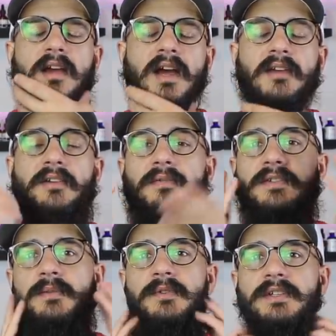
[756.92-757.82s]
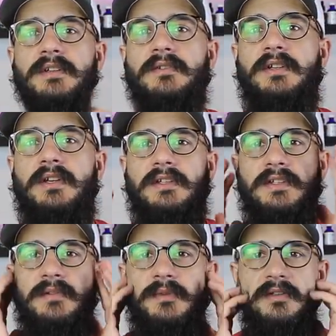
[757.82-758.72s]
I don't know. For some reason, I really like
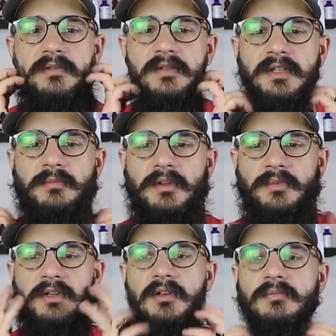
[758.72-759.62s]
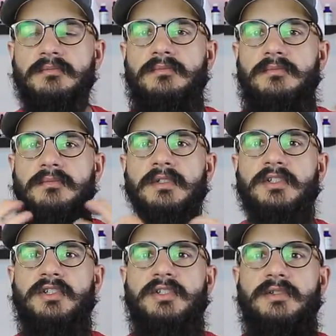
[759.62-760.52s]
cinnamon in my beard. It
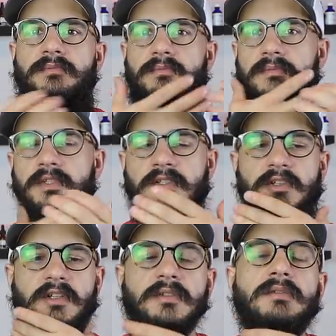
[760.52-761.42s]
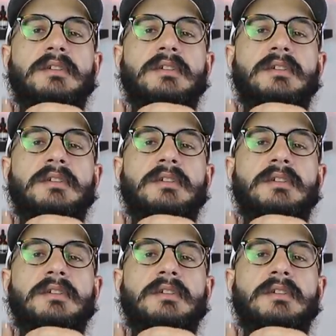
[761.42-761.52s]
just is good.